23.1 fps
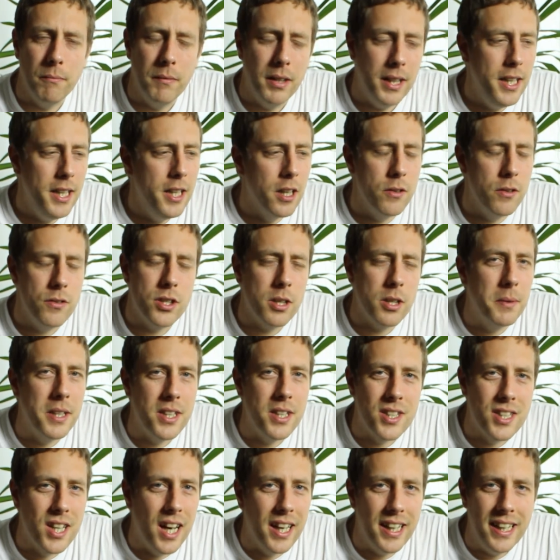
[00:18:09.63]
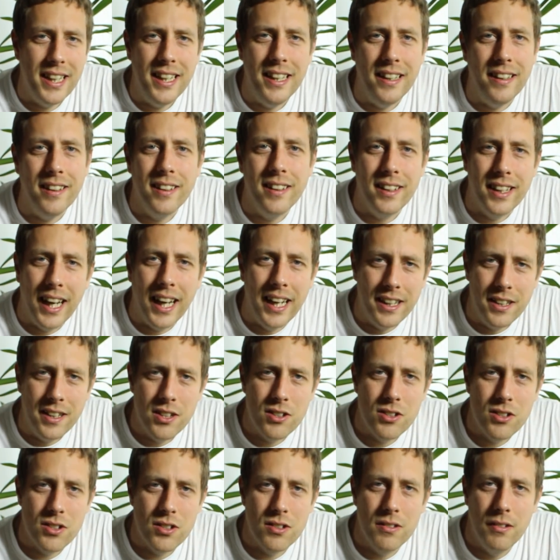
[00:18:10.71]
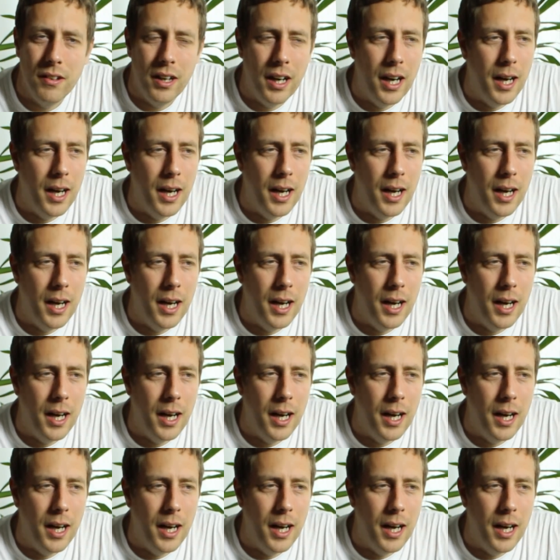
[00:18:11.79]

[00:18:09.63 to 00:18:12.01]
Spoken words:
you know, some of these dai cakes,